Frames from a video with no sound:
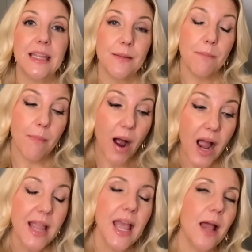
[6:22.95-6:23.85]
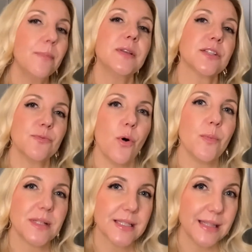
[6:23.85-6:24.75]
my happiest
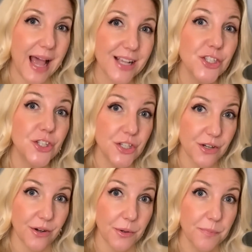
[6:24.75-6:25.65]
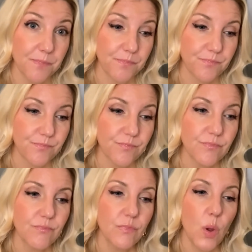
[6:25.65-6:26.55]
moments last year
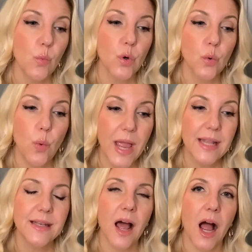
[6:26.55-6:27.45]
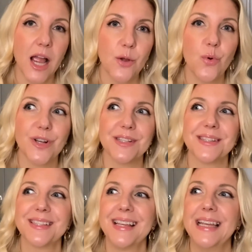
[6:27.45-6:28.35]
were when I
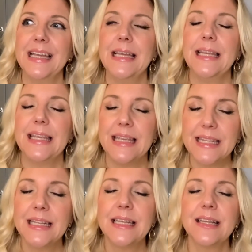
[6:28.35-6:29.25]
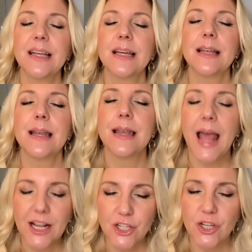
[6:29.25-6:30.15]
was in
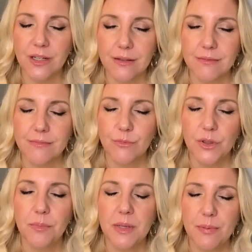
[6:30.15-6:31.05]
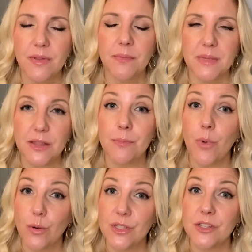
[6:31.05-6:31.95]
connection with the people that mean the
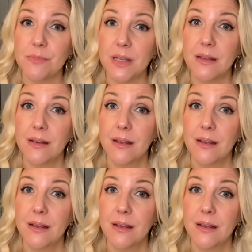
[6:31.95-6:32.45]
most to me.